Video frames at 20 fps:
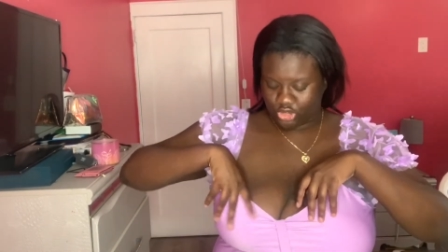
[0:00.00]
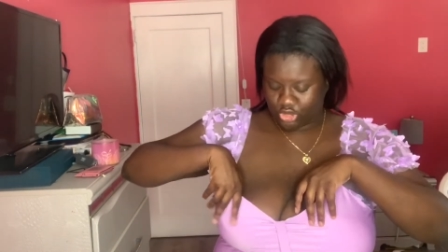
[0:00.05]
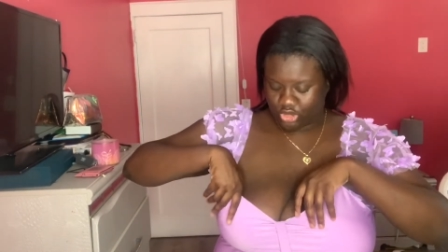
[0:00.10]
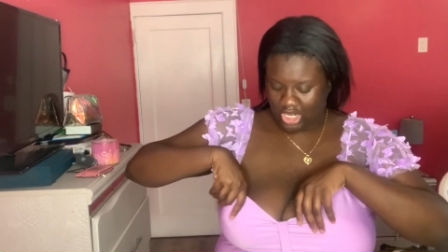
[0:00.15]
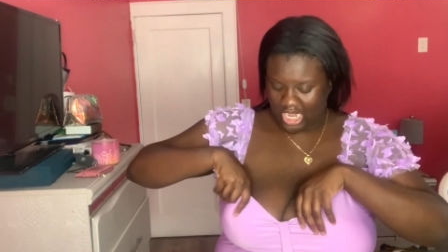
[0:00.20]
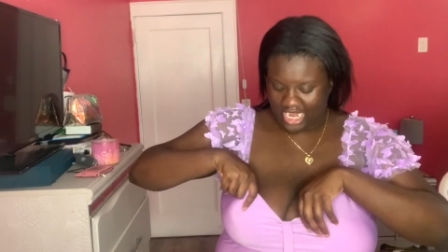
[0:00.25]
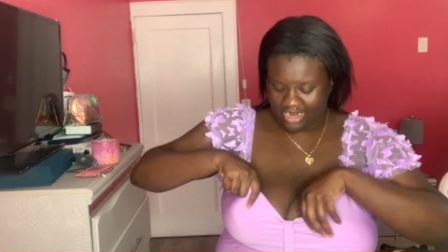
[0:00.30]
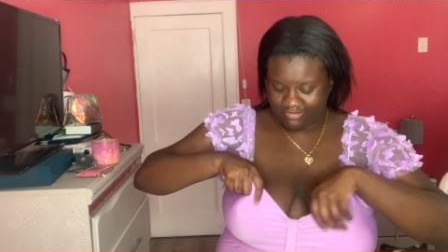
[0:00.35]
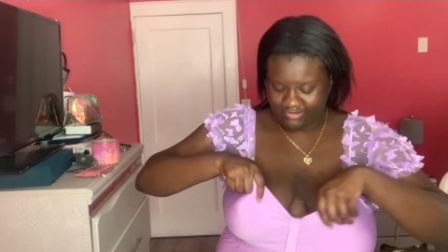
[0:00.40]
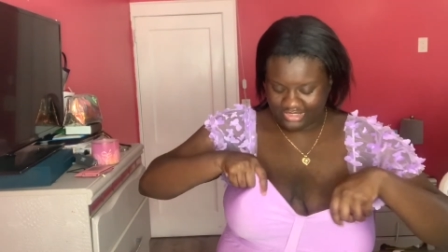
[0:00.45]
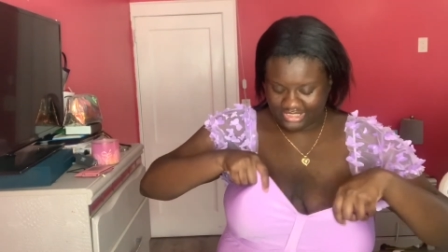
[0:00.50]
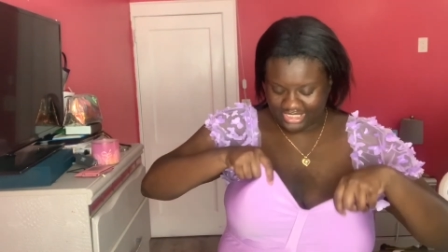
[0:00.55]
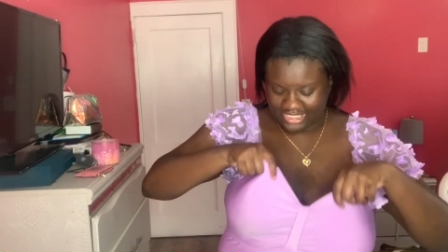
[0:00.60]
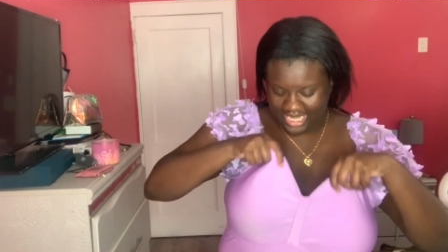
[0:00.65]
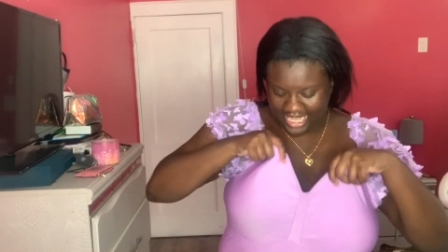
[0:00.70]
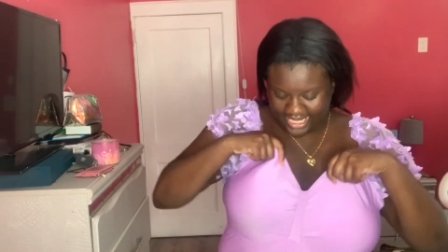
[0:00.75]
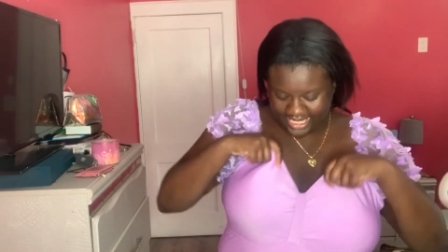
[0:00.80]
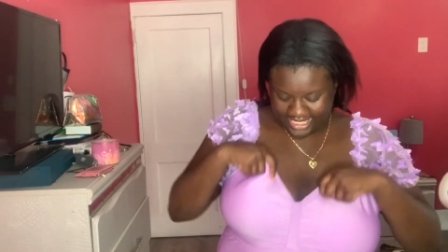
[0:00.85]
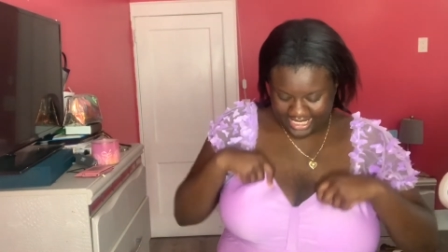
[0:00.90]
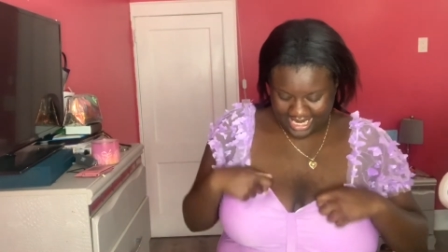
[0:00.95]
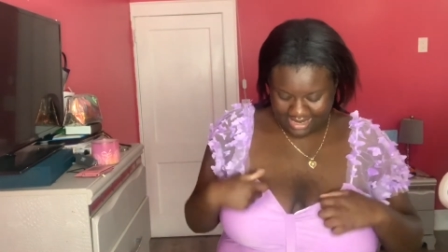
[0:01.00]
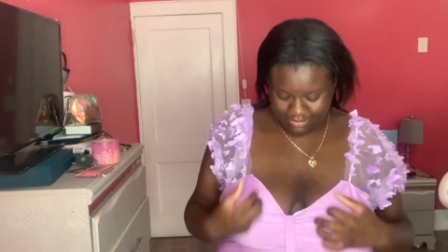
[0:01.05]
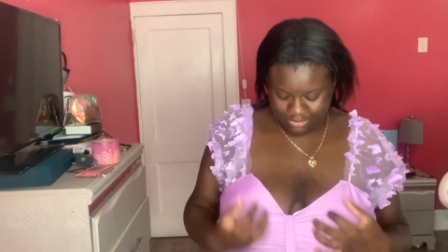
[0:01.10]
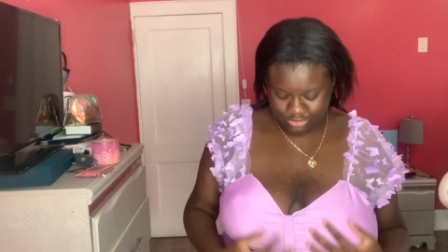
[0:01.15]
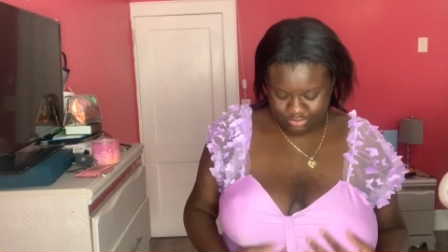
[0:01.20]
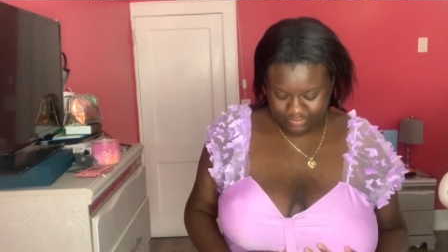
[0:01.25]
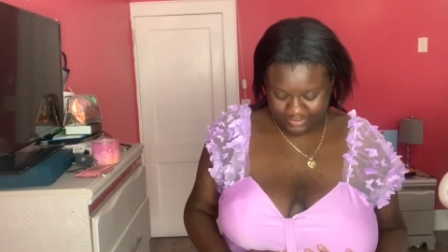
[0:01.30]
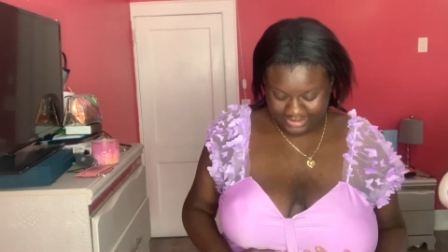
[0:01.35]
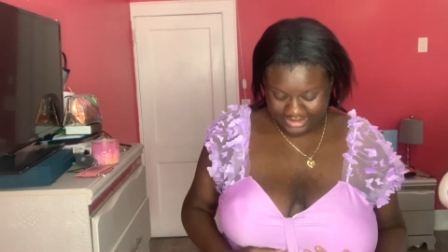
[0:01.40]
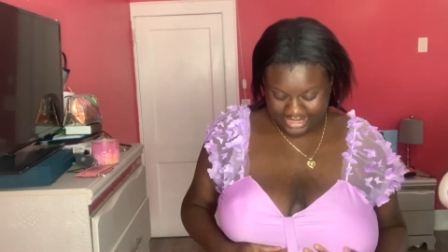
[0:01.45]
I really like it I was
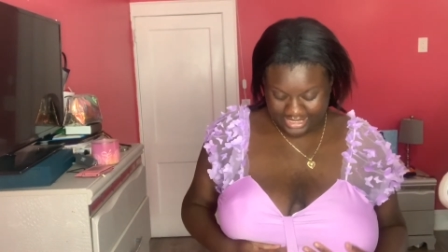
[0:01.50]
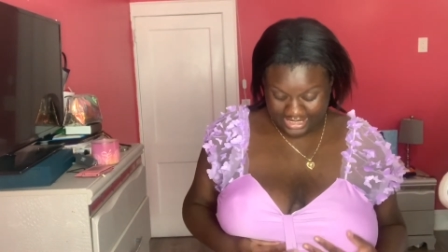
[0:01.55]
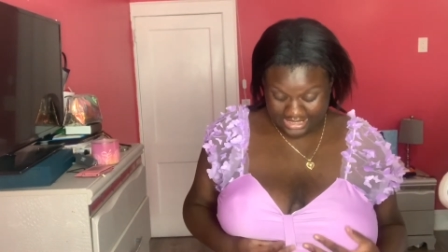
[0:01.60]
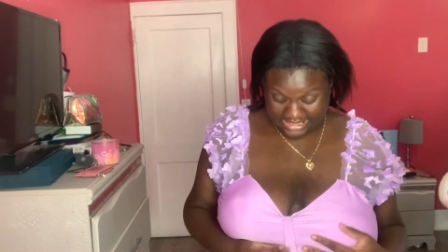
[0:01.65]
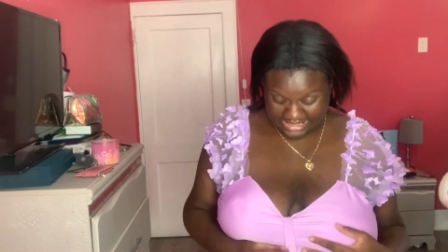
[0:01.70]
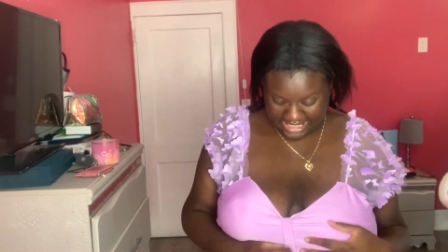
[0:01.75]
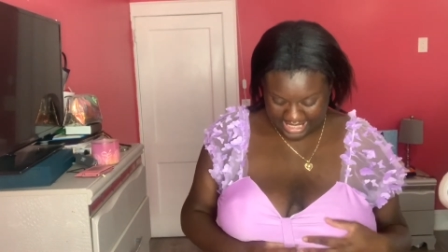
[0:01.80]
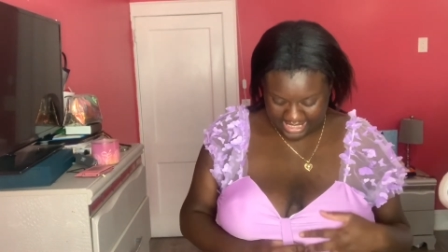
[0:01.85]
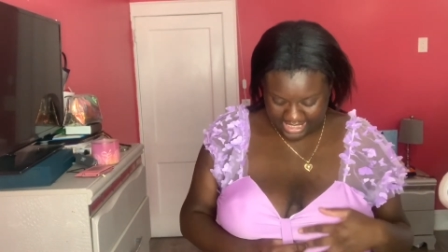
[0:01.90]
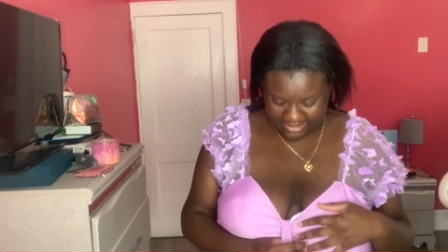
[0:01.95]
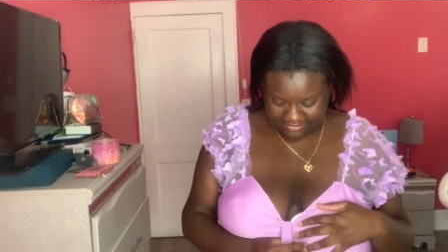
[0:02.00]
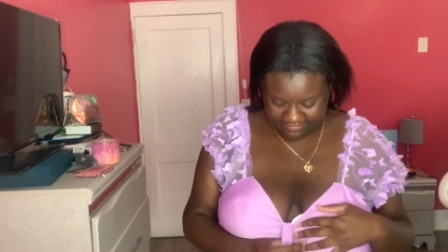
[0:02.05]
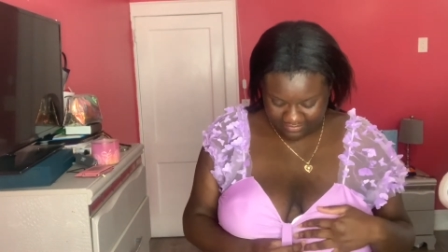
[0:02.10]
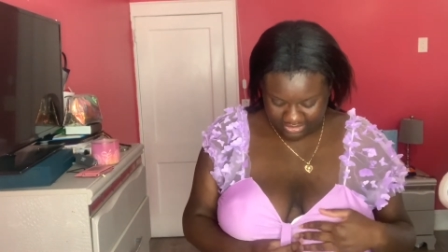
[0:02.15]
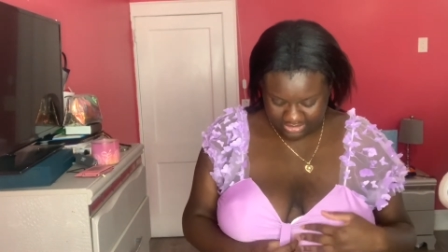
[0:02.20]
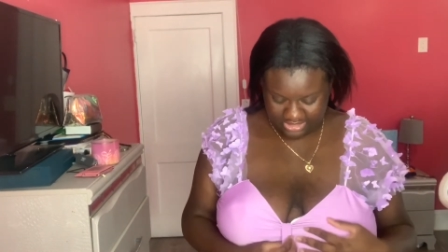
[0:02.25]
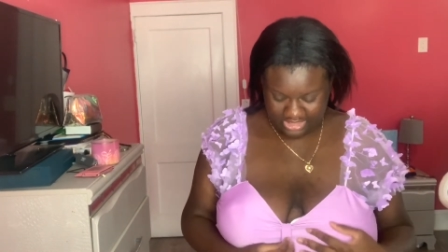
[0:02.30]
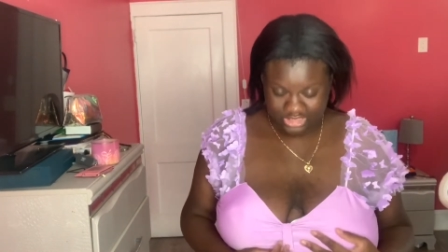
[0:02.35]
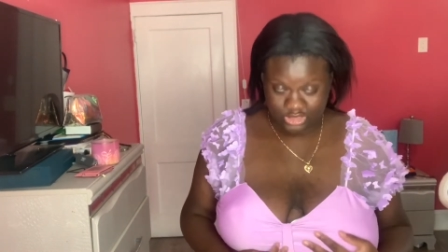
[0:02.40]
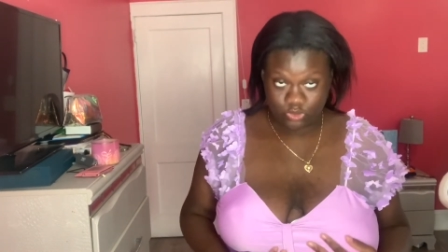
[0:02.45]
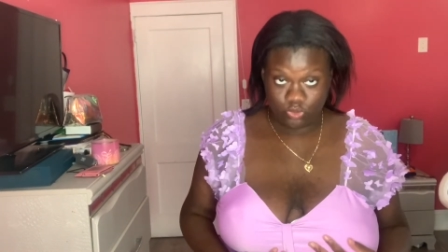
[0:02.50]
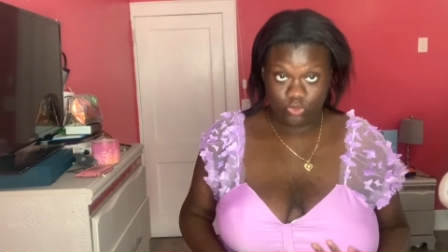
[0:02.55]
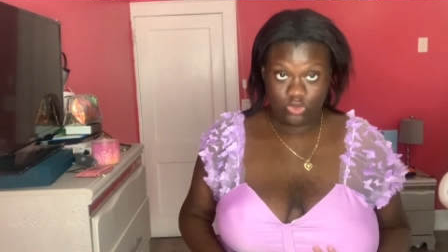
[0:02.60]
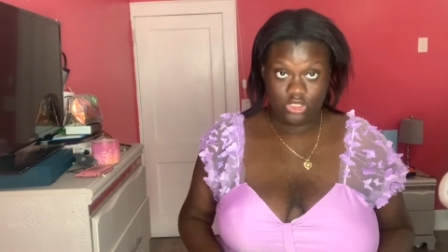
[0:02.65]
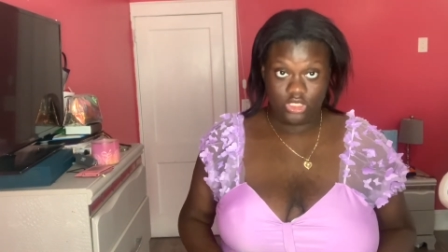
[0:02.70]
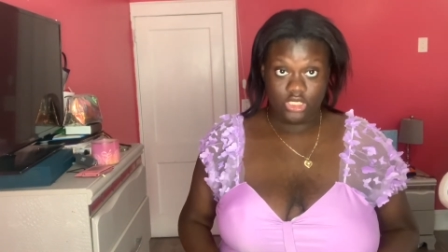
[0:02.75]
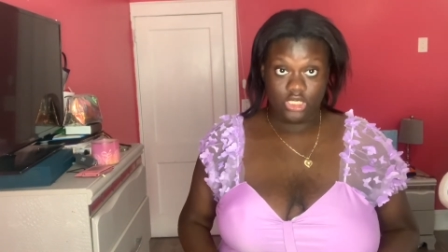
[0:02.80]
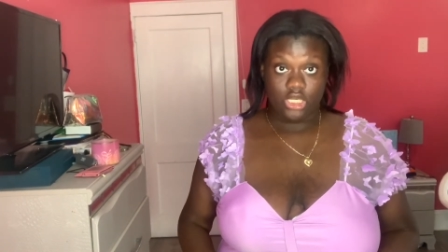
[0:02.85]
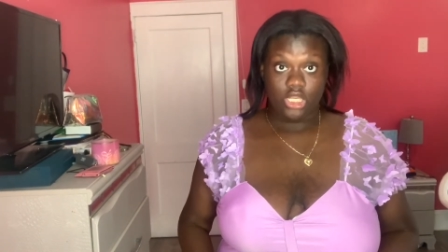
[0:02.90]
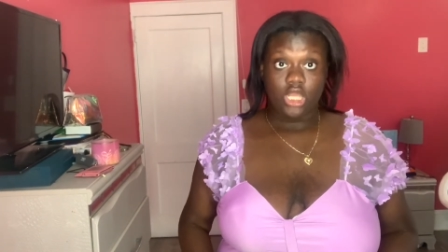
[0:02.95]
really excited for this one